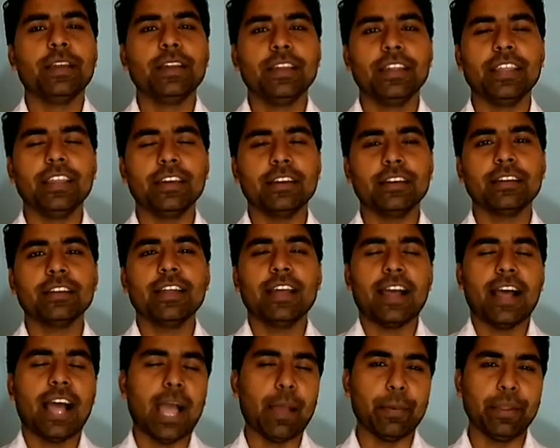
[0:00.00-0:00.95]
Here
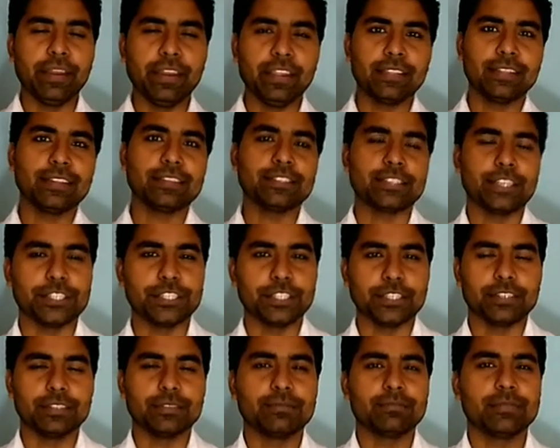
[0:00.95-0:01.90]
I am ending this
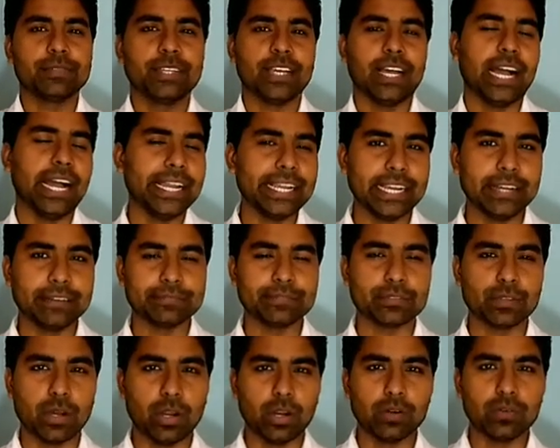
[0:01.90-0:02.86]
session. I have
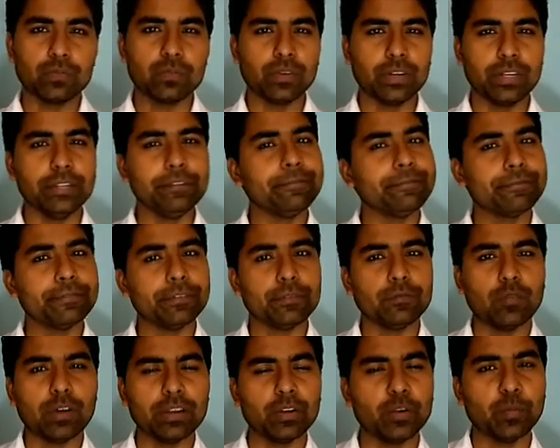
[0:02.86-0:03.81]
solved only
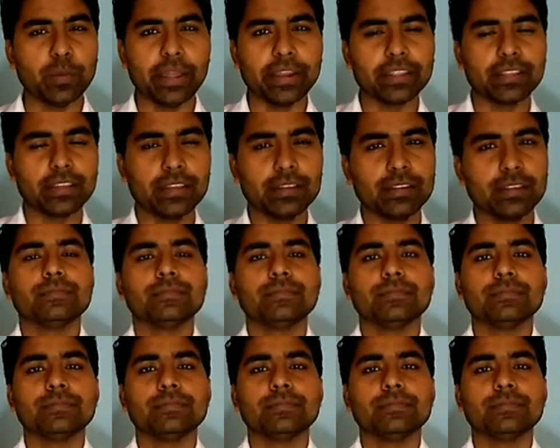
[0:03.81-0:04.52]
one numerical